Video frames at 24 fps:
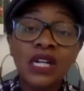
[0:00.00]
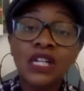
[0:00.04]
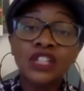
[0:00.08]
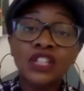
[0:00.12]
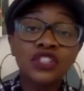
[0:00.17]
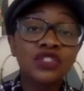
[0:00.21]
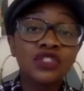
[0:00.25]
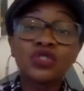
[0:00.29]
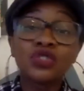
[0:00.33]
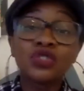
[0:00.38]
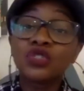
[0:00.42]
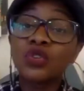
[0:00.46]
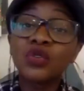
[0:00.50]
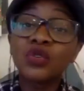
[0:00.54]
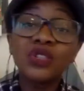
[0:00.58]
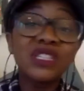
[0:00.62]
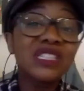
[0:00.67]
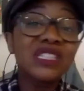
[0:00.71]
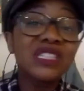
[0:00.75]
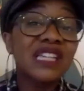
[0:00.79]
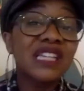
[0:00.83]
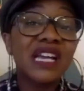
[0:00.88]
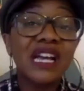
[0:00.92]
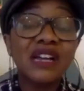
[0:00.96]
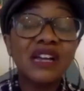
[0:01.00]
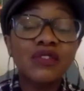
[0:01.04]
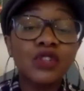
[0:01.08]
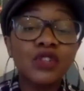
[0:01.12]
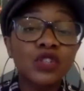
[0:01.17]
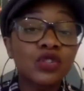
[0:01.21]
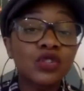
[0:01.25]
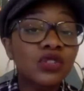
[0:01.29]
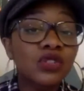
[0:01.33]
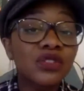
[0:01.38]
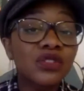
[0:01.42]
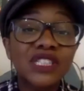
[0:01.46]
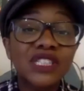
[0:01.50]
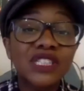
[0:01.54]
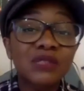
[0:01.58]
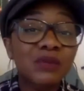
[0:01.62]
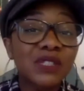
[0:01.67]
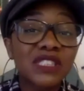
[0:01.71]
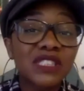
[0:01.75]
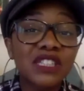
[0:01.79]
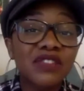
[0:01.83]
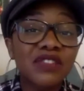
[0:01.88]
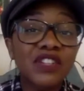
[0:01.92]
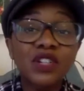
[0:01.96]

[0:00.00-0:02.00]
The only thing I have control over is myself.